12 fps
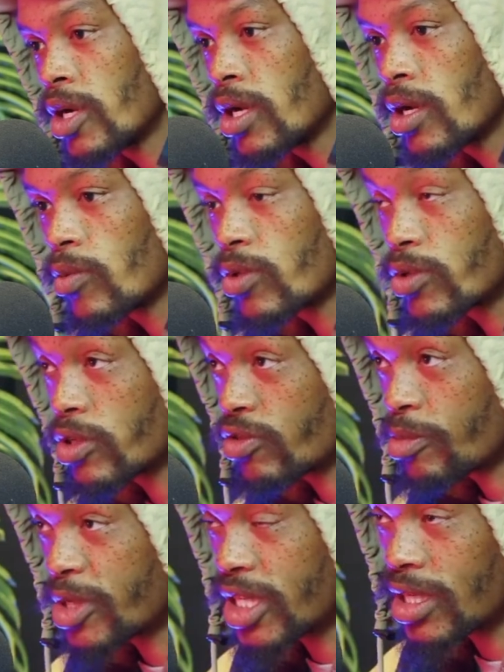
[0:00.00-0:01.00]
which was
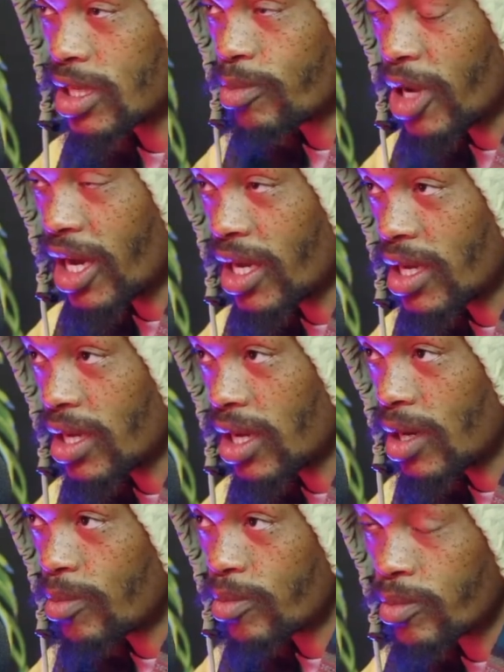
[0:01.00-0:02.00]
represented by
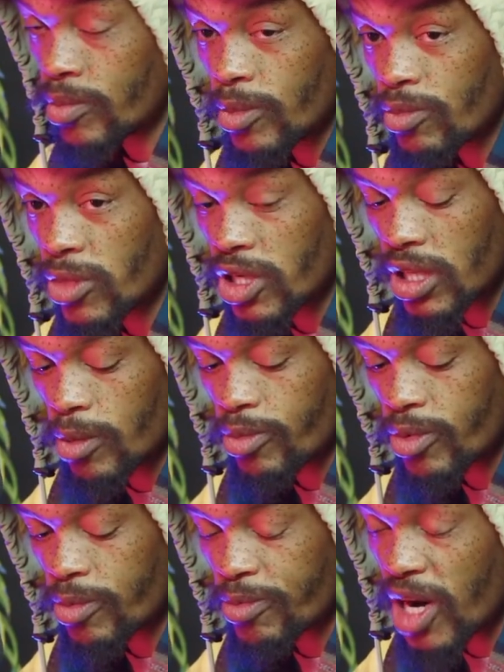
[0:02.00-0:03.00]
the
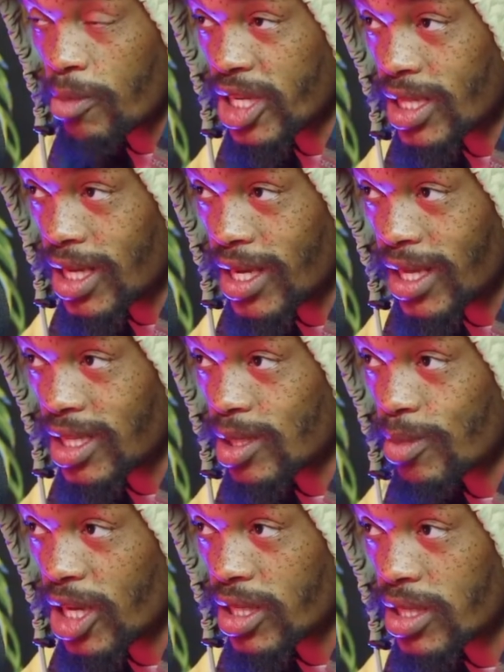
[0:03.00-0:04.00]
Prime Minister Jan
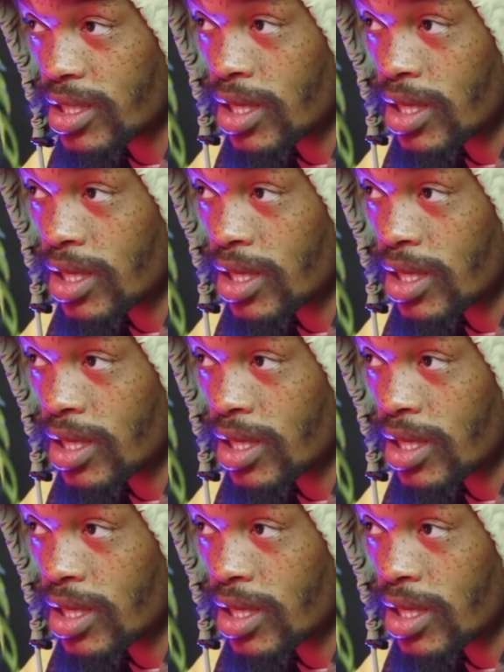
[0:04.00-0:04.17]
Smuts,